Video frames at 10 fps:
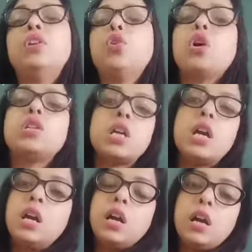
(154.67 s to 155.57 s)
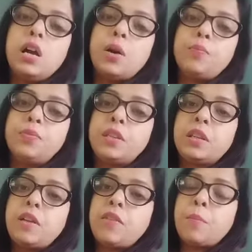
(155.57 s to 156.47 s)
not
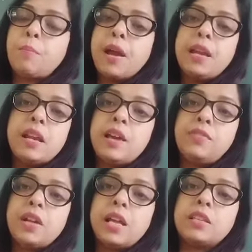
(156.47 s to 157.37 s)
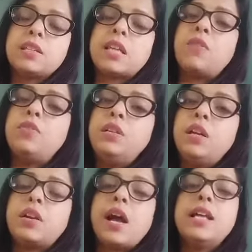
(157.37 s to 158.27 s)
give up my life like this. I will
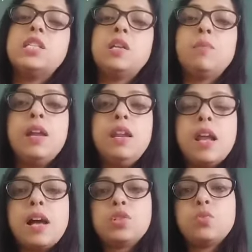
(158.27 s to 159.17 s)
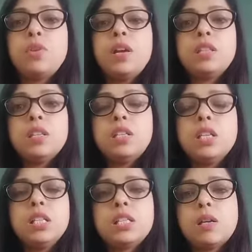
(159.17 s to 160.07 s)
try till my last breath,
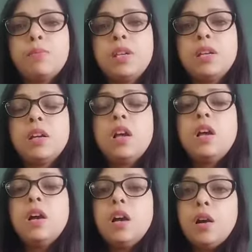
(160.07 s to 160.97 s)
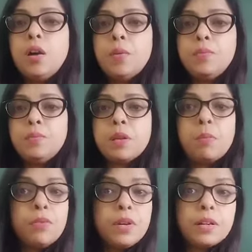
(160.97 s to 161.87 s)
till something,
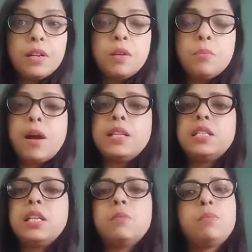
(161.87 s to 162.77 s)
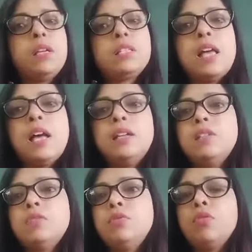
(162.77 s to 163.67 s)
some miracle might take place and